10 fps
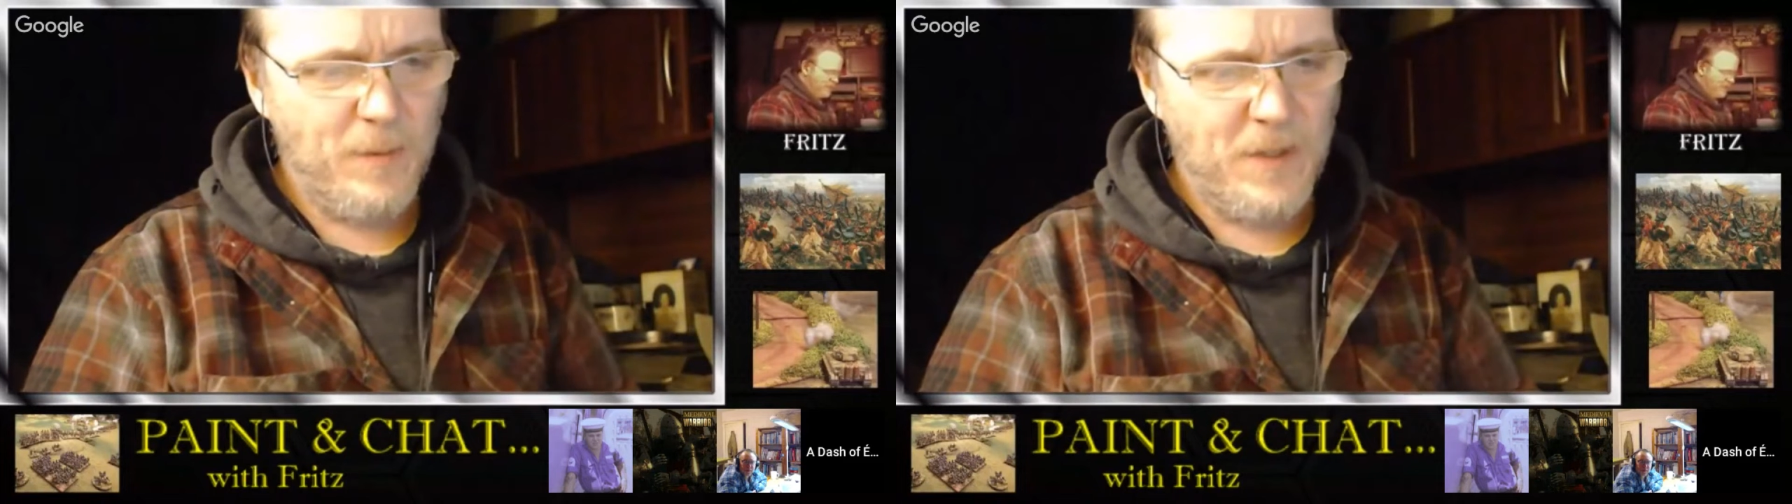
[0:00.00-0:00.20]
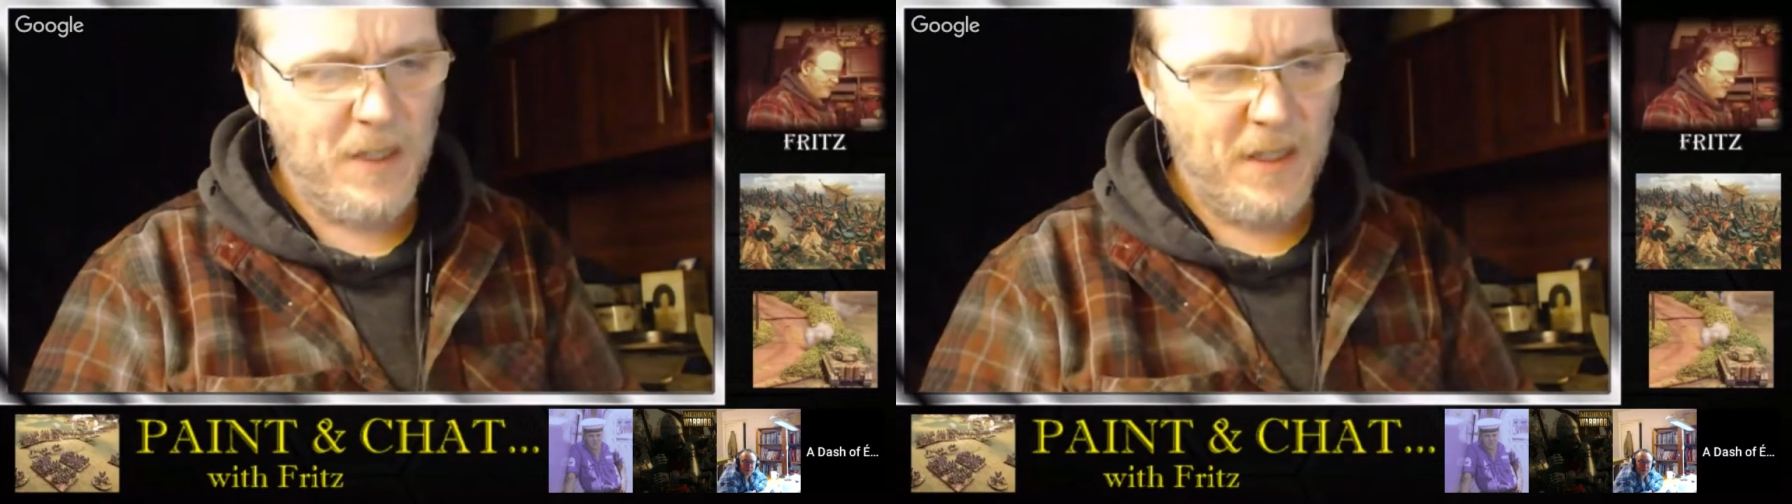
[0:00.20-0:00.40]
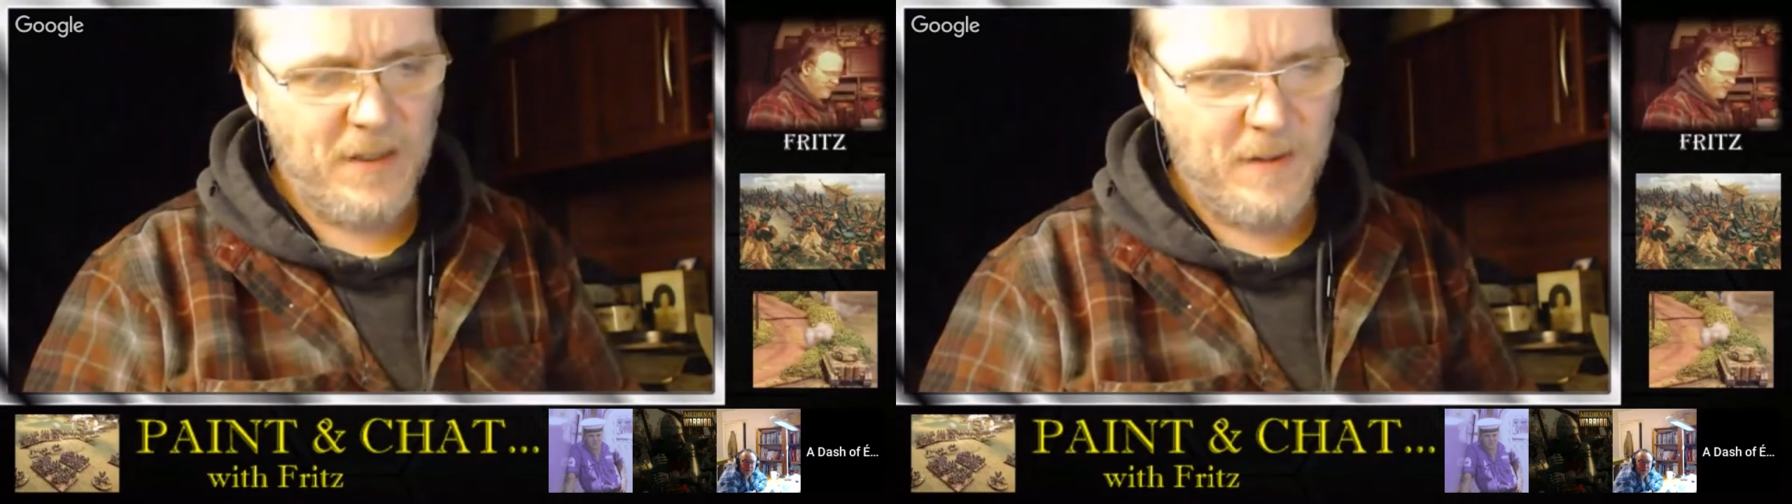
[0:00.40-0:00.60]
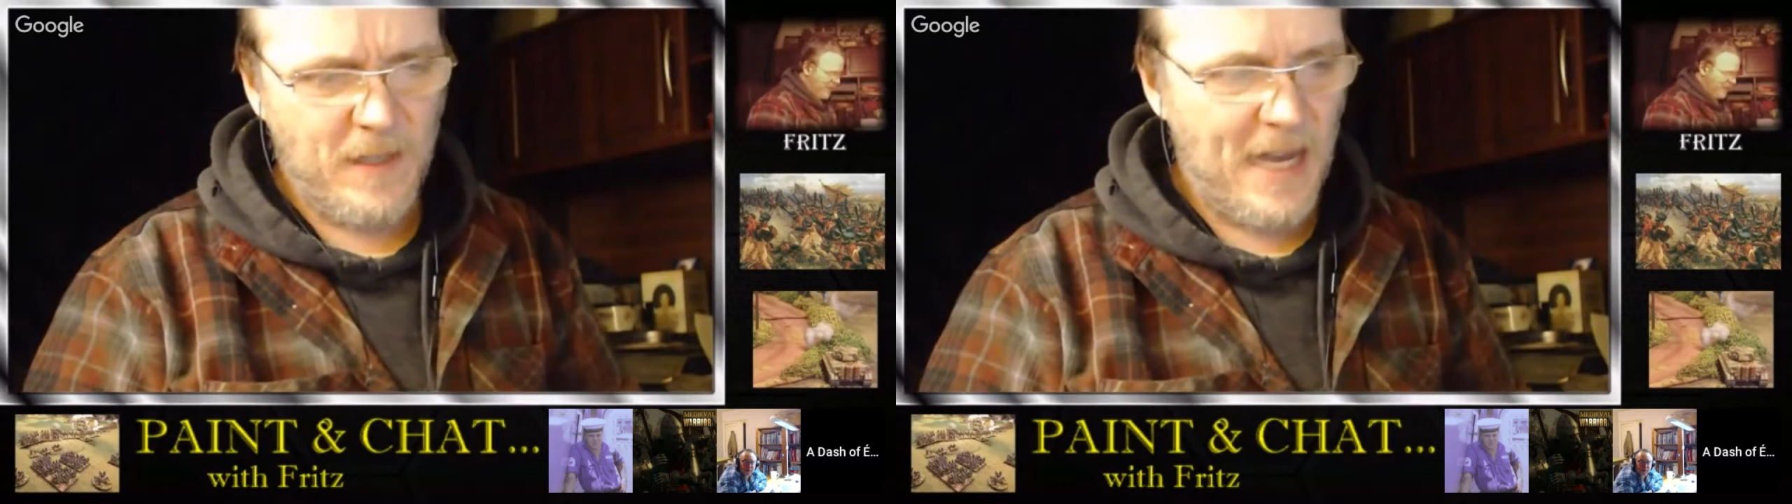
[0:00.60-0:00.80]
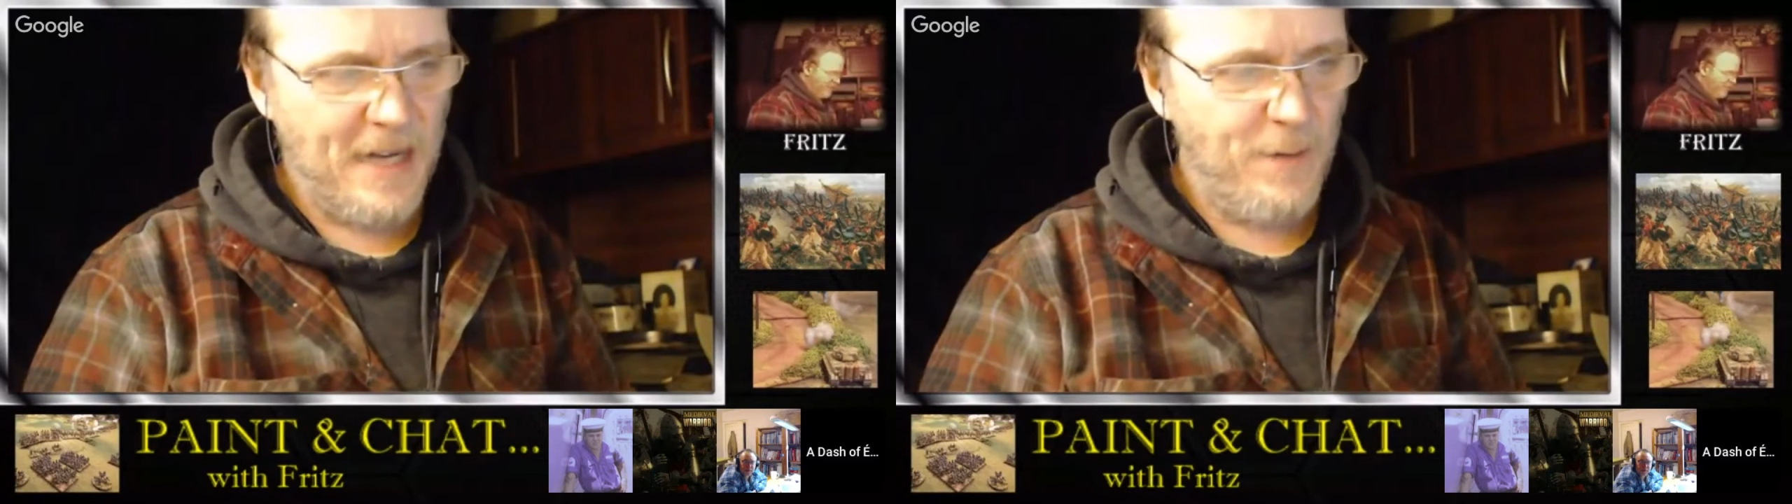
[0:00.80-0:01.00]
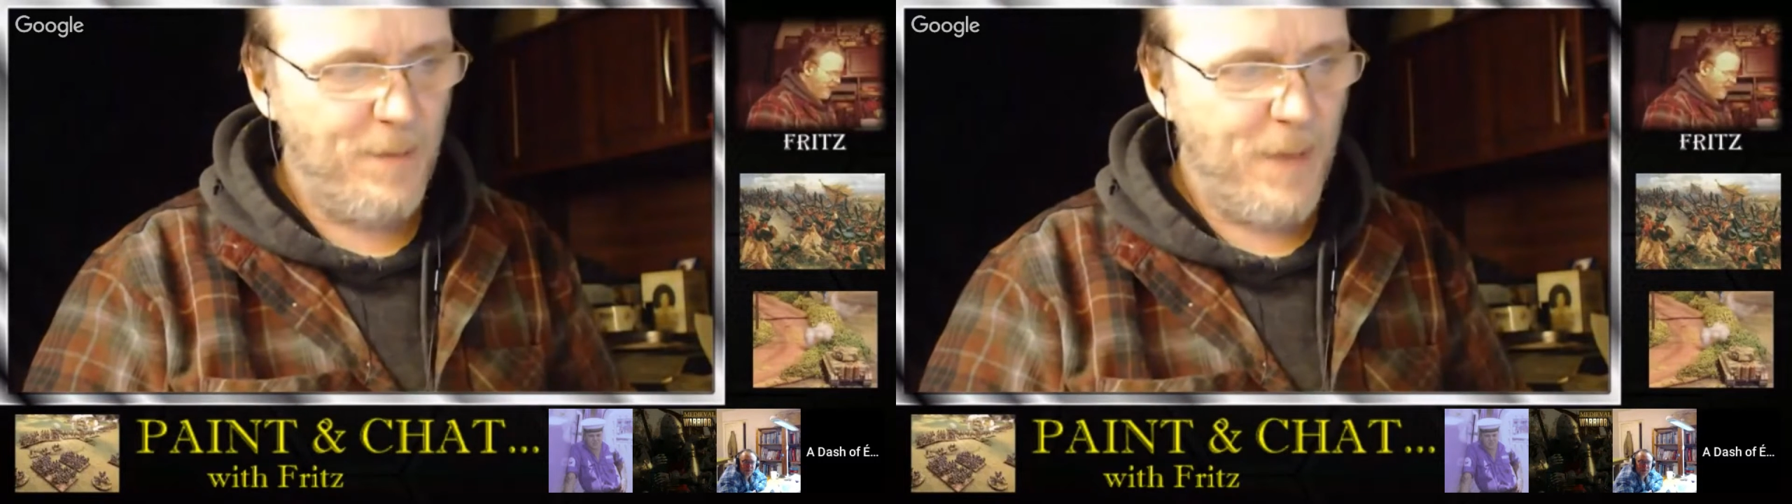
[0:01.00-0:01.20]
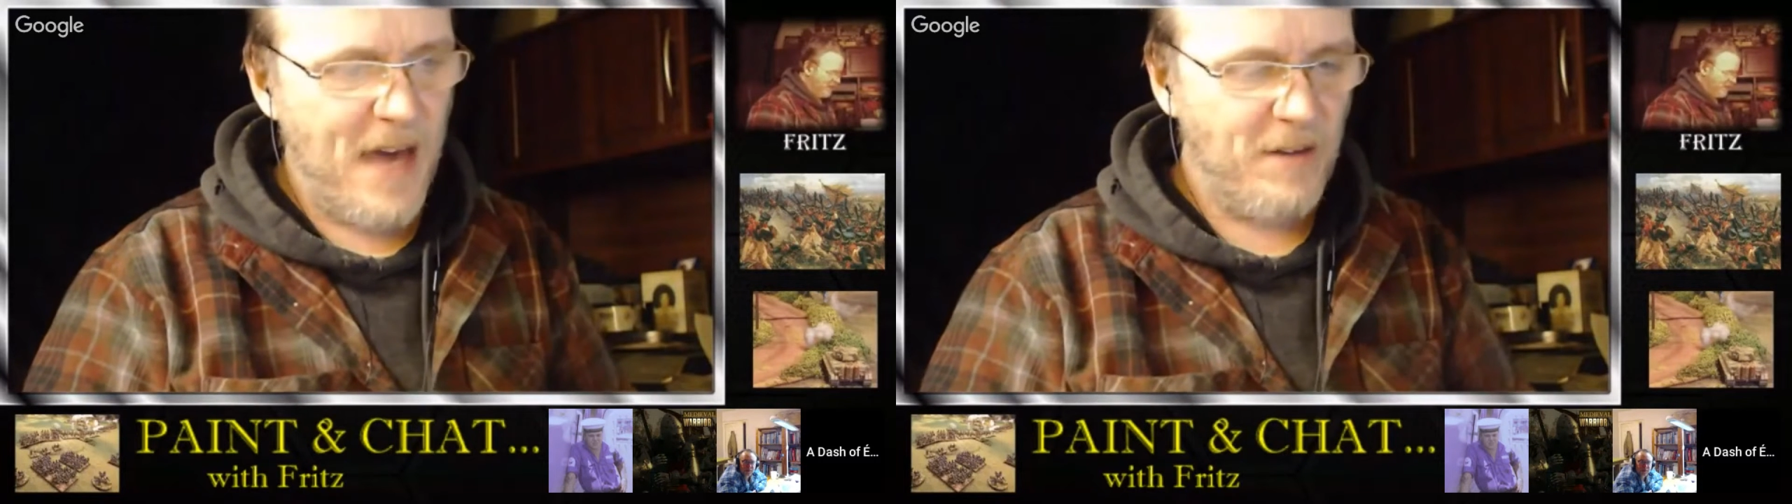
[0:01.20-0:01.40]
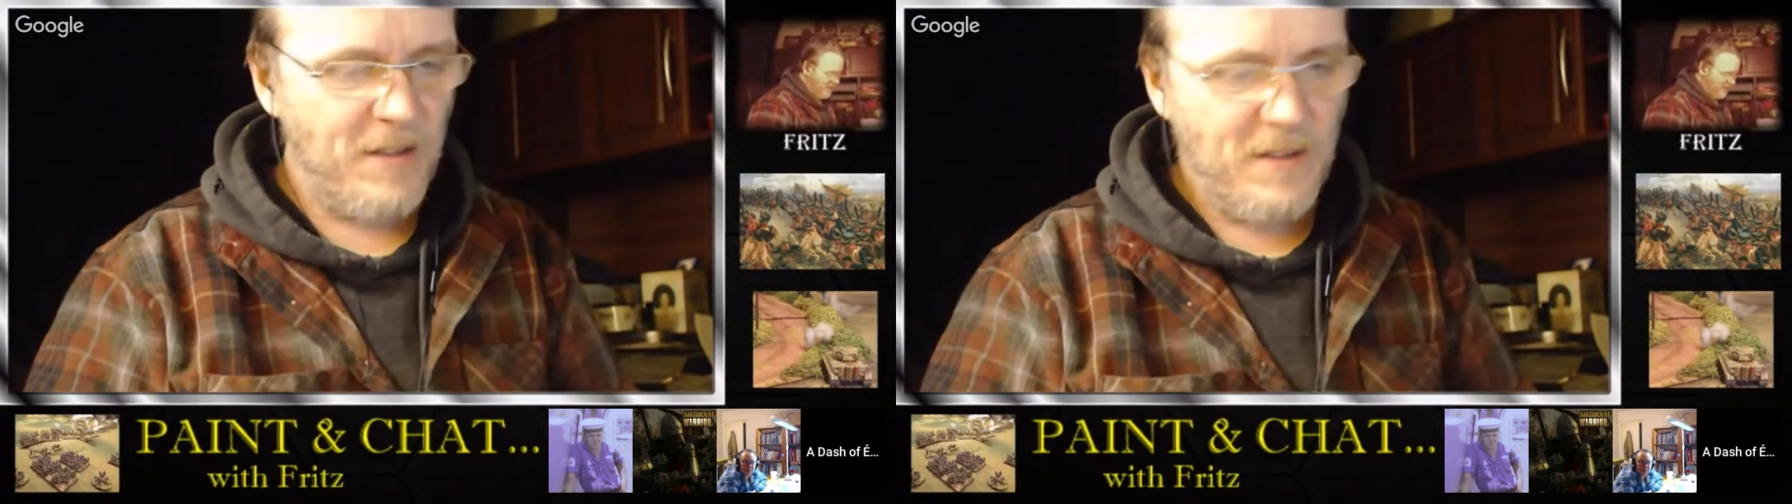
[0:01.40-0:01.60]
to line of battle.